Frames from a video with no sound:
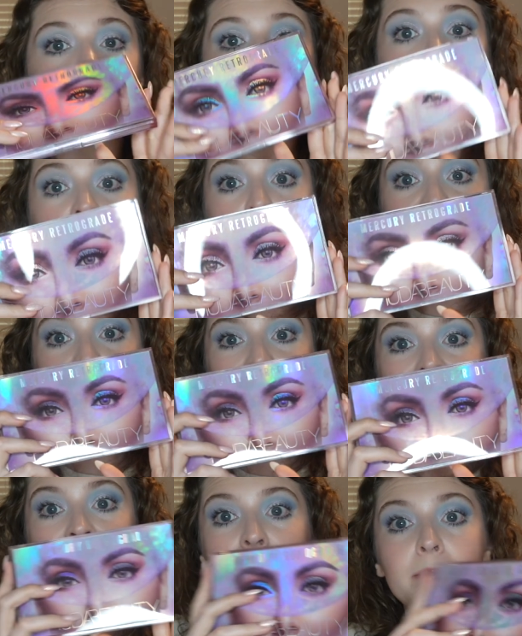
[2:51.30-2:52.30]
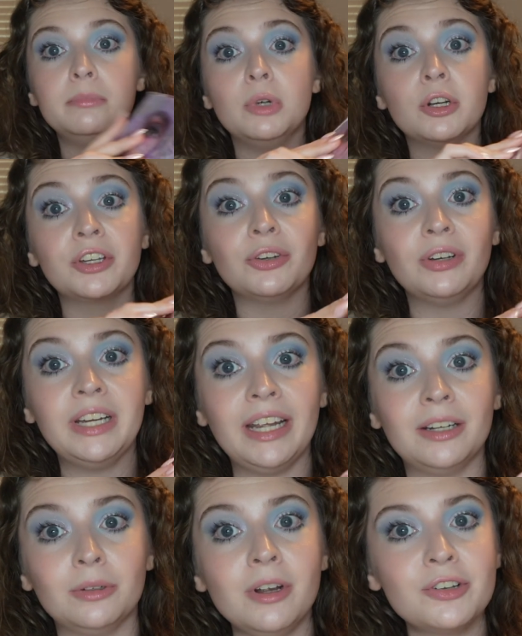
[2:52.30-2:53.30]
Huda Beauty, Mercury,
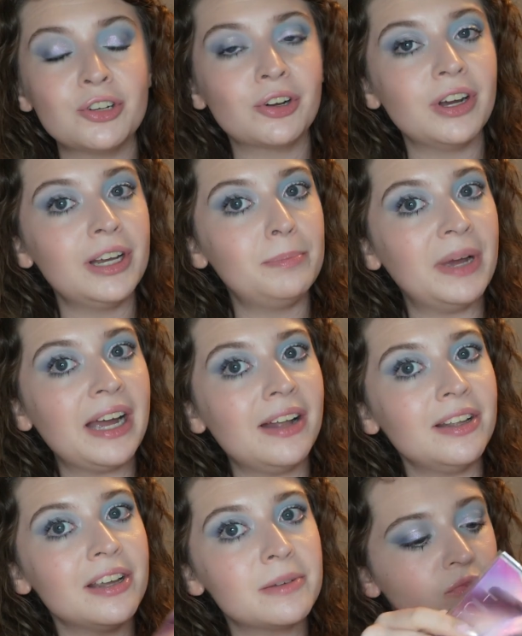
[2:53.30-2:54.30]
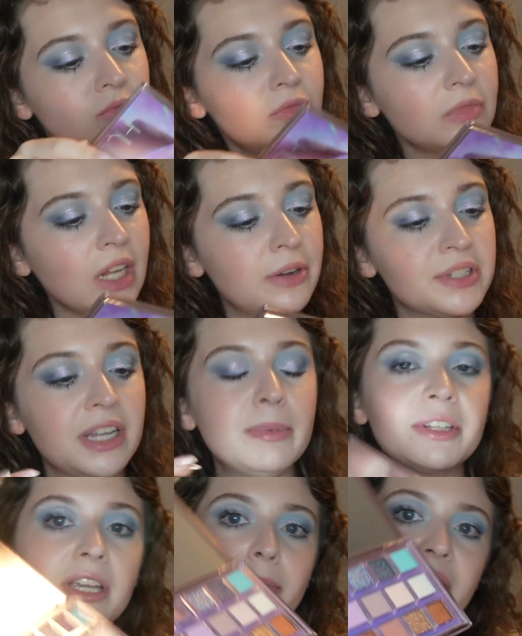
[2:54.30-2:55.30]
and Retrograde palette. I was able
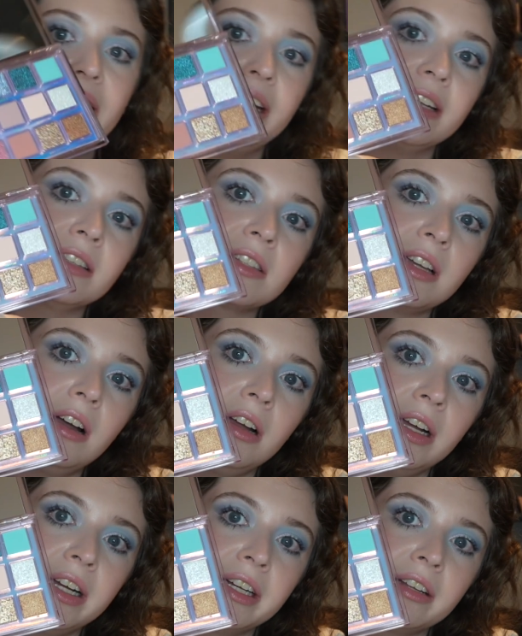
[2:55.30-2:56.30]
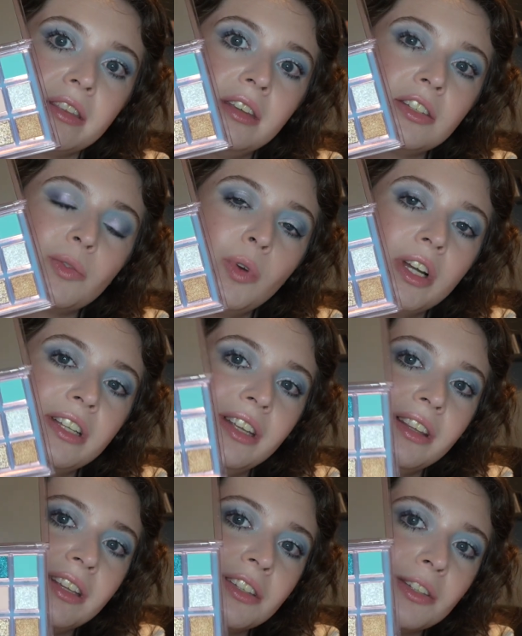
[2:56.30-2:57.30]
to get my hands on this one.
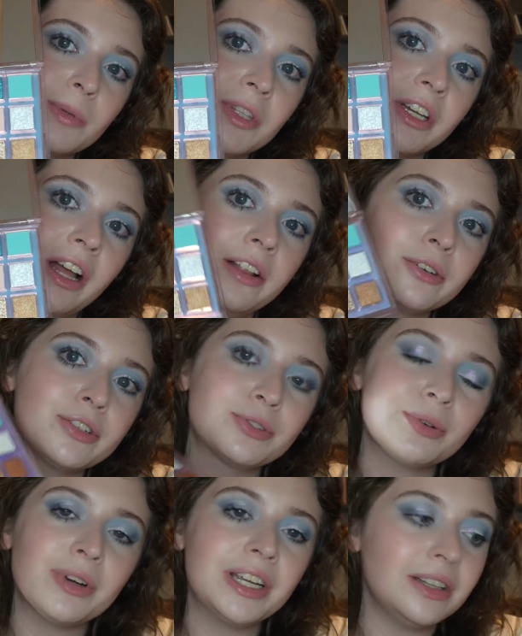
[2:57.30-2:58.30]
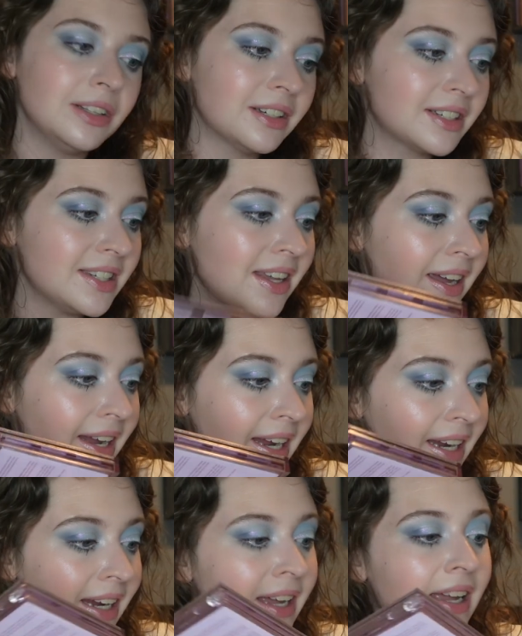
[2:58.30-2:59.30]
This is what the color story looks
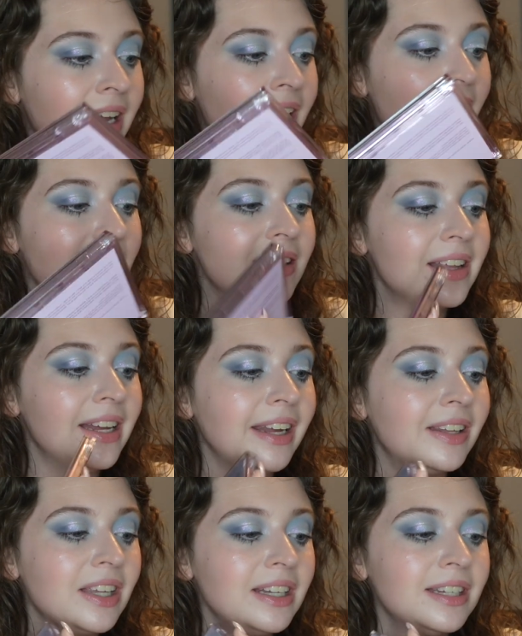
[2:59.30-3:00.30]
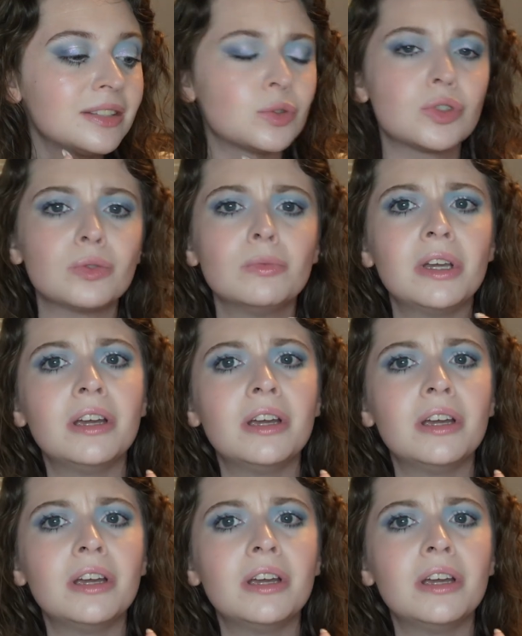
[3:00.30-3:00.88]
like. I like that it's